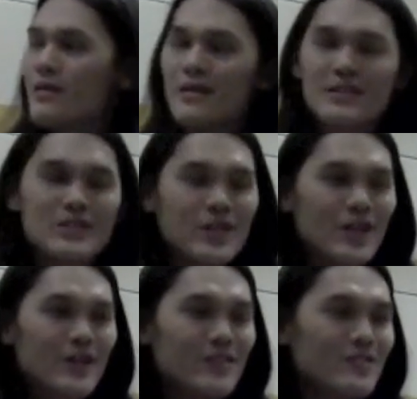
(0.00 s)
this is
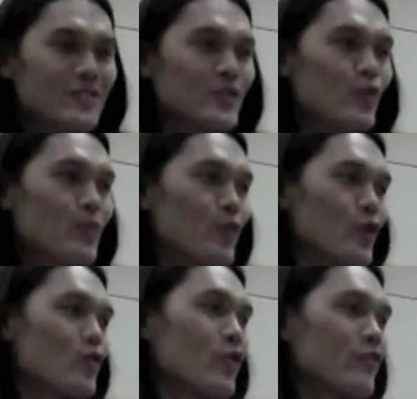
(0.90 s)
just one
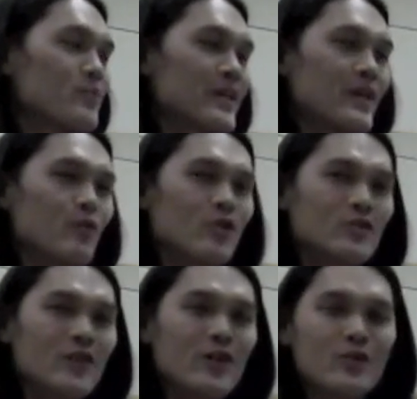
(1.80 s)
more quote from Teddy
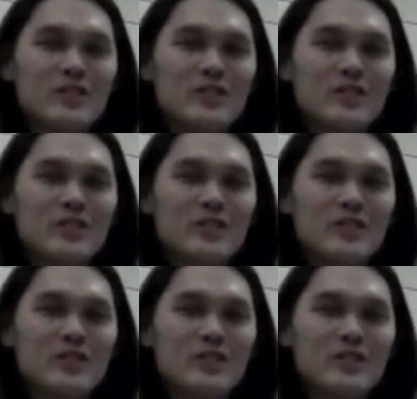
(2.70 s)
Roosevelt,